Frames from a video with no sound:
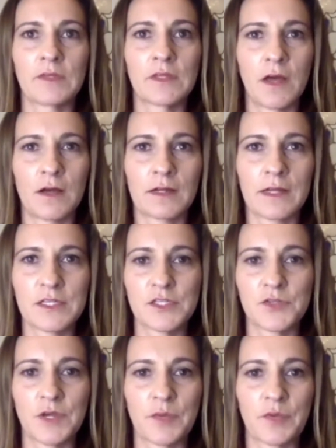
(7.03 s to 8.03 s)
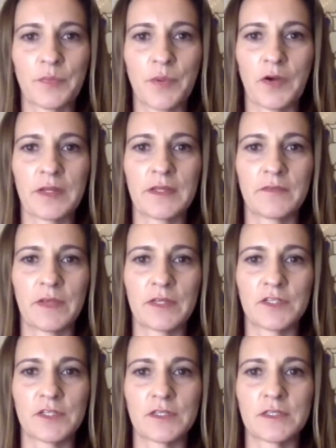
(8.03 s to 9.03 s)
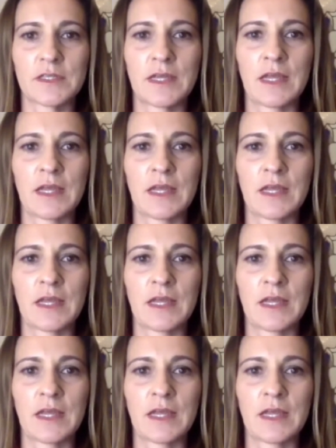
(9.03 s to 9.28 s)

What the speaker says: long history with party conventions.